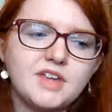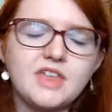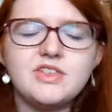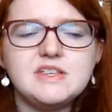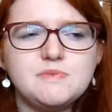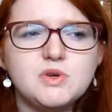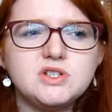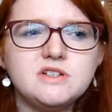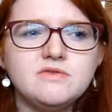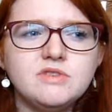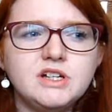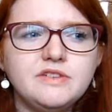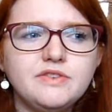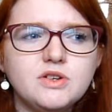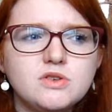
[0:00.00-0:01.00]
This book didn't
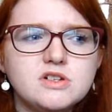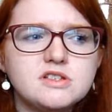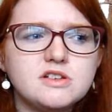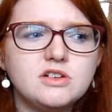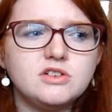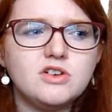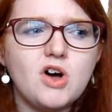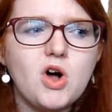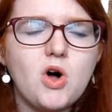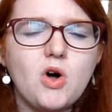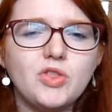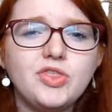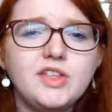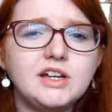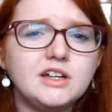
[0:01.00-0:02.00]
really focus a lot
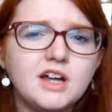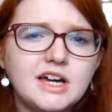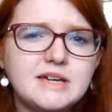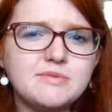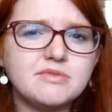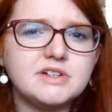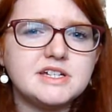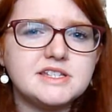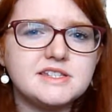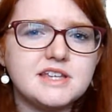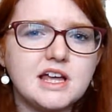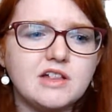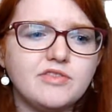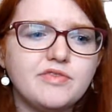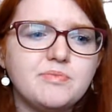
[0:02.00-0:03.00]
on the library itself,